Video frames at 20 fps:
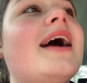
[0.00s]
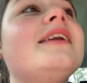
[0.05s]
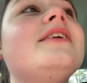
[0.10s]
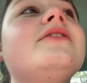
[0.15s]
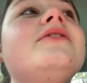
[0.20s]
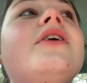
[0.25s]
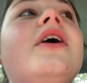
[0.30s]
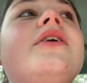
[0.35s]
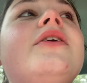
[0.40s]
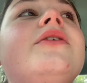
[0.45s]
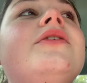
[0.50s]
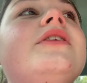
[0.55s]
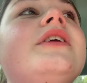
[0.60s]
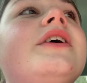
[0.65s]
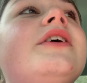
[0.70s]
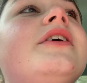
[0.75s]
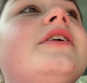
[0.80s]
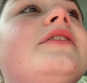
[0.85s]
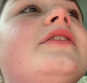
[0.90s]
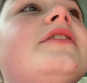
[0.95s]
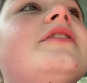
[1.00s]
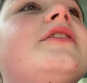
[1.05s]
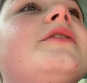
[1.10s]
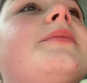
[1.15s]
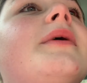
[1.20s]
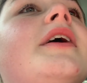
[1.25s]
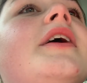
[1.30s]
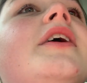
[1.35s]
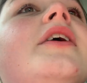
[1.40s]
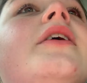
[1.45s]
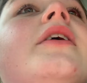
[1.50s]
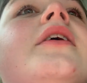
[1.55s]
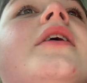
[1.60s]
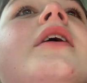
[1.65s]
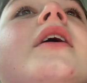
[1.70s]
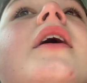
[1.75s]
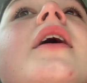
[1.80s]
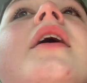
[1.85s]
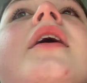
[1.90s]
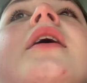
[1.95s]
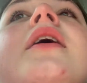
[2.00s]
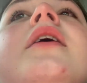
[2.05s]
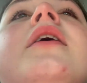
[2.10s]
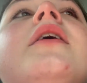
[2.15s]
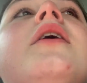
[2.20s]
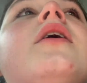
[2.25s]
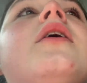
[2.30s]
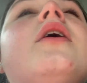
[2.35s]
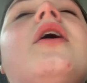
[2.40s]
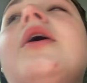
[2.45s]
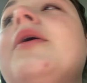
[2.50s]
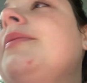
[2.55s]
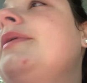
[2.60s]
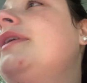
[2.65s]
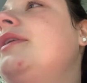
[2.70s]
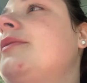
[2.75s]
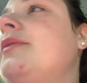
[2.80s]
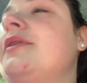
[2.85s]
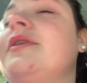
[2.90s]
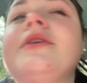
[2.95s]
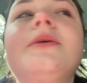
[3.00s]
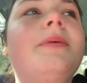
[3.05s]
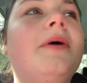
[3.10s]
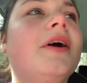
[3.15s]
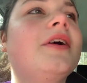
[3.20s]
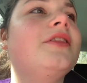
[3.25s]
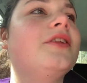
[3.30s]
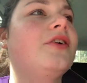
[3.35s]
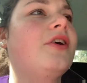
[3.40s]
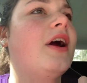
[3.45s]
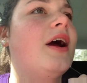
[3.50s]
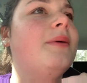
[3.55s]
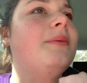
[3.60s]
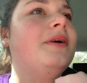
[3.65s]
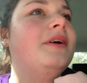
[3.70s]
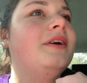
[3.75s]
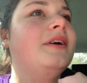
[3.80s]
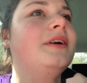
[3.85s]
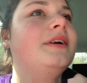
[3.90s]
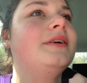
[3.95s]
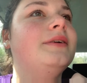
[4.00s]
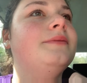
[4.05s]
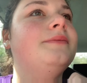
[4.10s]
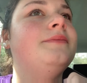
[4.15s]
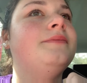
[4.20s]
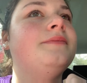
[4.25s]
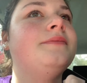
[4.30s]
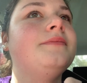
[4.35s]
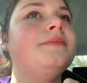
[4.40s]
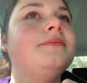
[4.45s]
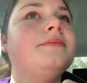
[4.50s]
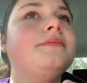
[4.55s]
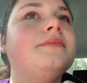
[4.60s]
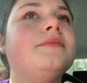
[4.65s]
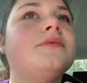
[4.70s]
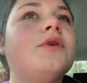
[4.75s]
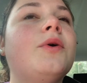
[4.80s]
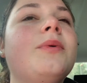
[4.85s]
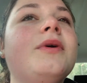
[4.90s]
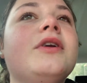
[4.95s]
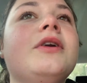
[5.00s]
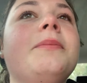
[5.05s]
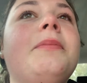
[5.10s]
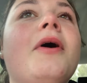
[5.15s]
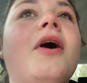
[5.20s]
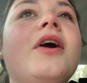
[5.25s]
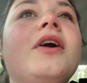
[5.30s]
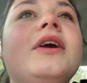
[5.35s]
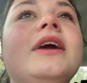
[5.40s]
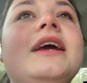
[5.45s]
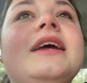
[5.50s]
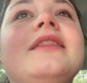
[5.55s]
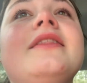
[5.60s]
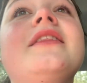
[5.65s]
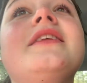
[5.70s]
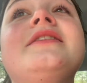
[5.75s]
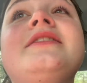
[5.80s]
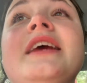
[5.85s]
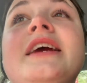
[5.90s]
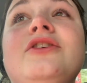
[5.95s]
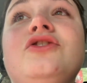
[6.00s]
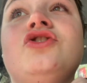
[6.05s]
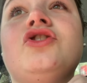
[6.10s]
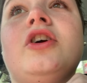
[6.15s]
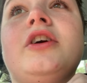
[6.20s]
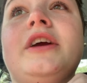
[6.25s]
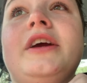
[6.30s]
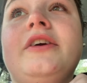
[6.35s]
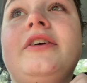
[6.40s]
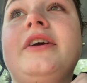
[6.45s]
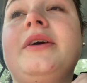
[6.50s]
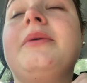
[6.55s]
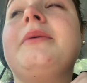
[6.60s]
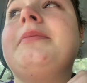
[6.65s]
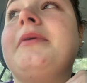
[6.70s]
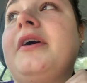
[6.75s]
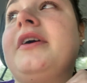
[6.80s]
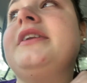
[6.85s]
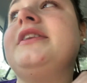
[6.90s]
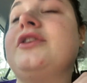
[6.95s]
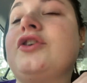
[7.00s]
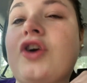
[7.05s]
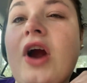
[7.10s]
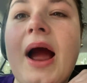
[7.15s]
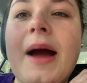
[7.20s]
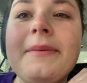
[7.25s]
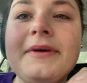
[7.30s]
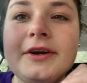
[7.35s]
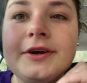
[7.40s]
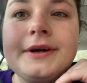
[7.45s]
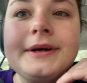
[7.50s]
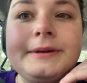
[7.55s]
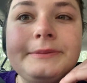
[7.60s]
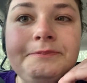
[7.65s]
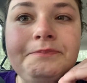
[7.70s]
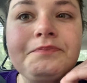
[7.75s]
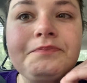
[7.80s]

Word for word: I did not know this area existed back here. Are we we're gonna park in the crab area? Or are we gonna park in the sand shark area? We're parking in the crab area.